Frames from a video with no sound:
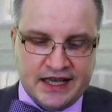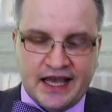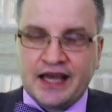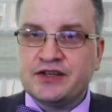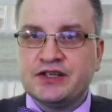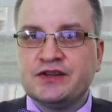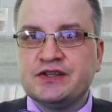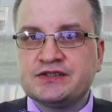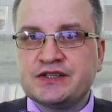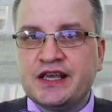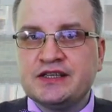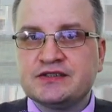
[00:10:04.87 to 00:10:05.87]
And in
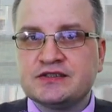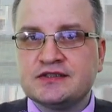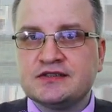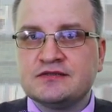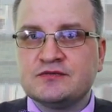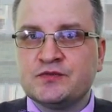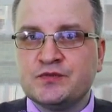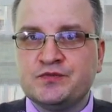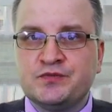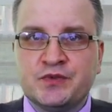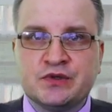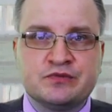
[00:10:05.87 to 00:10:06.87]
this case,
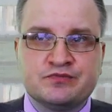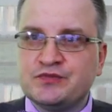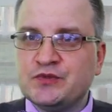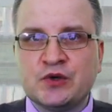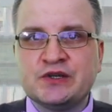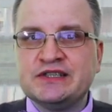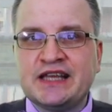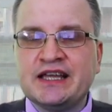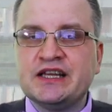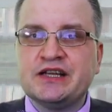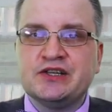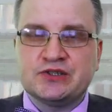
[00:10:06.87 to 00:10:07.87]
we don't need
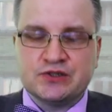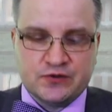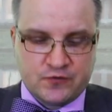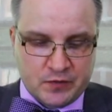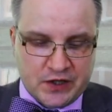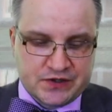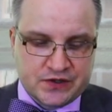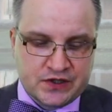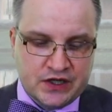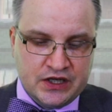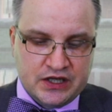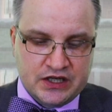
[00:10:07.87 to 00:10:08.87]
any additional
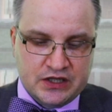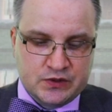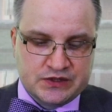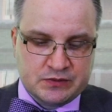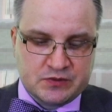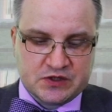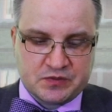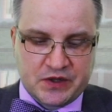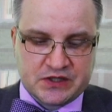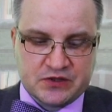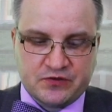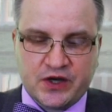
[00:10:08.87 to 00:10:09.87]
information. We simply
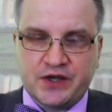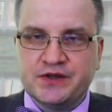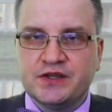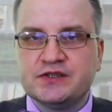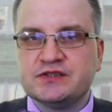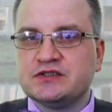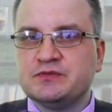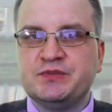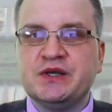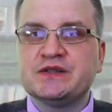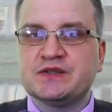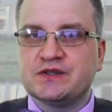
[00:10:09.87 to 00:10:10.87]
specify that it's
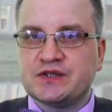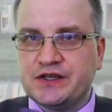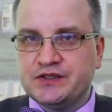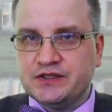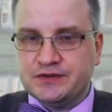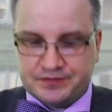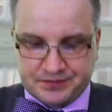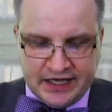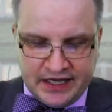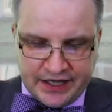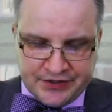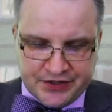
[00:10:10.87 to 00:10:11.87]
BSSID.
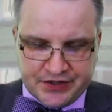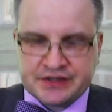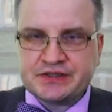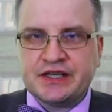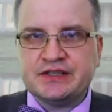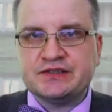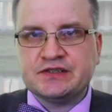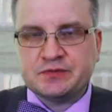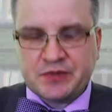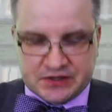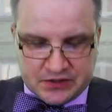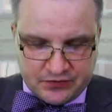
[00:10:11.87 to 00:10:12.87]
And in this case, it's
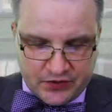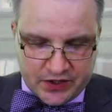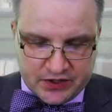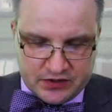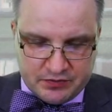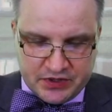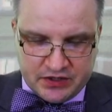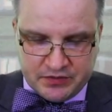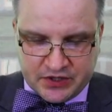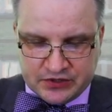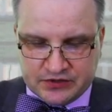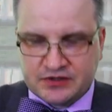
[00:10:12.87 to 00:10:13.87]
specified B
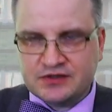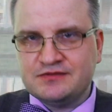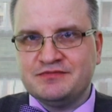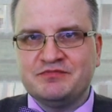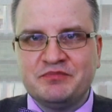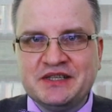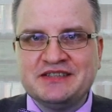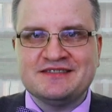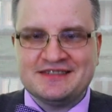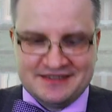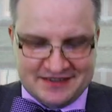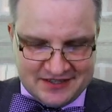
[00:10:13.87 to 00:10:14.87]
because
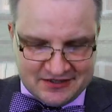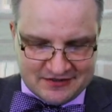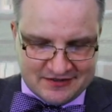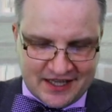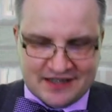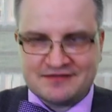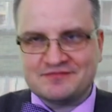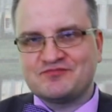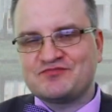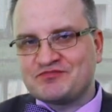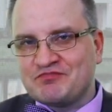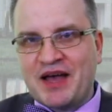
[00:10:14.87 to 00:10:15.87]
B is a
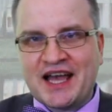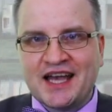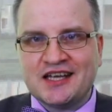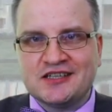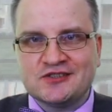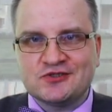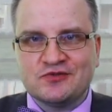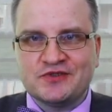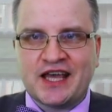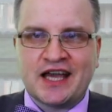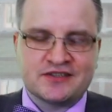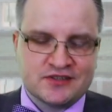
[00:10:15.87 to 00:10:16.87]
MAC address of
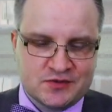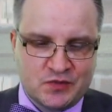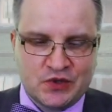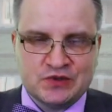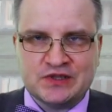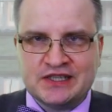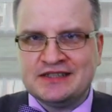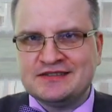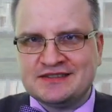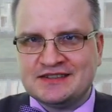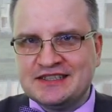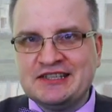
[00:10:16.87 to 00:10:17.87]
the access point, and
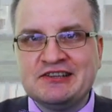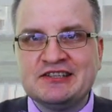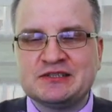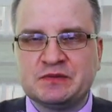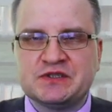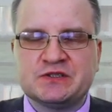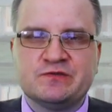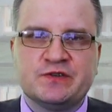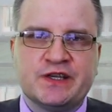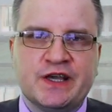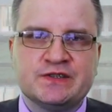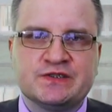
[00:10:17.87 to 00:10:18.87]
is in this
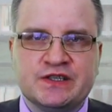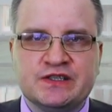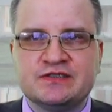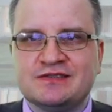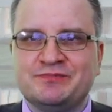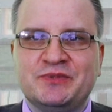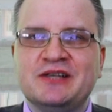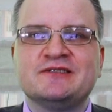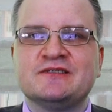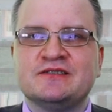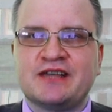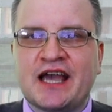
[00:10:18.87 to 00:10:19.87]
specific case is
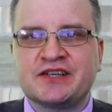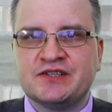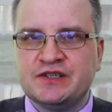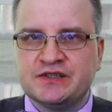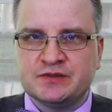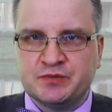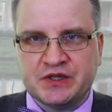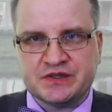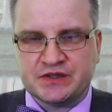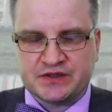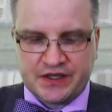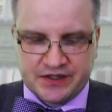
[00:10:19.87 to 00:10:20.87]
acting as
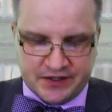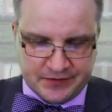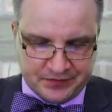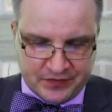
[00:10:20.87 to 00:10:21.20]
BSSID.